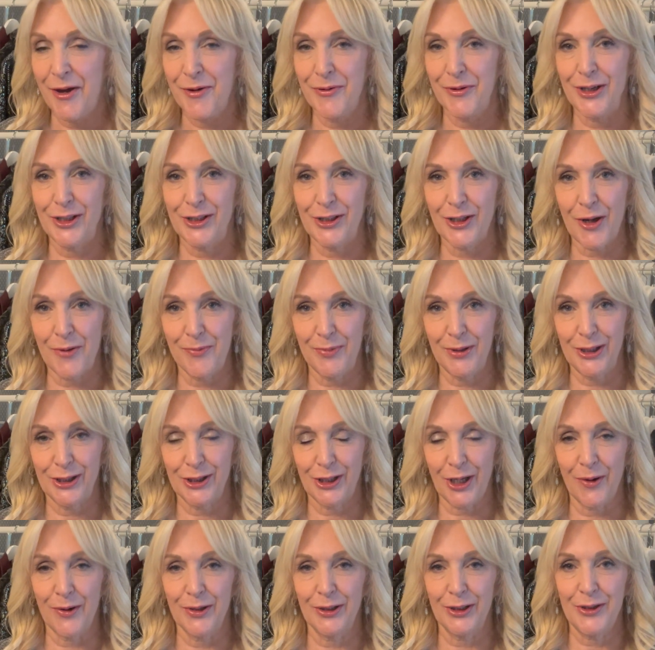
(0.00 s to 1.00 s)
which I'll be
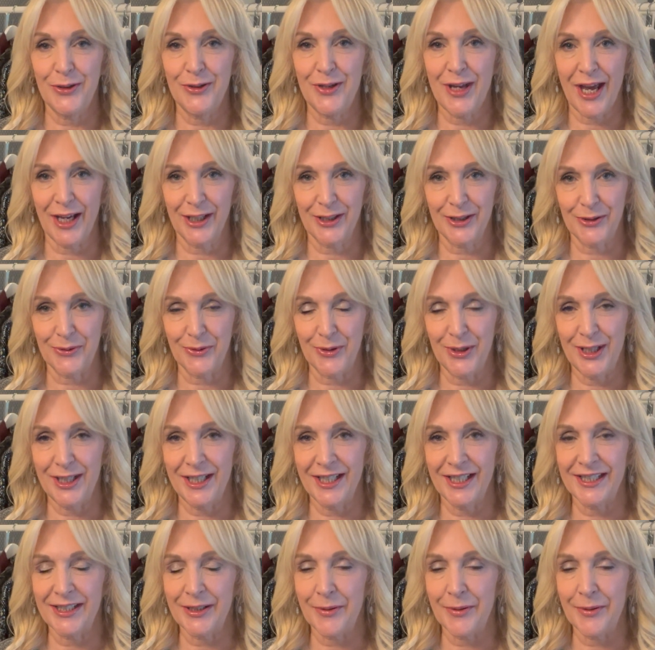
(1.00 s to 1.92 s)
showing you next week.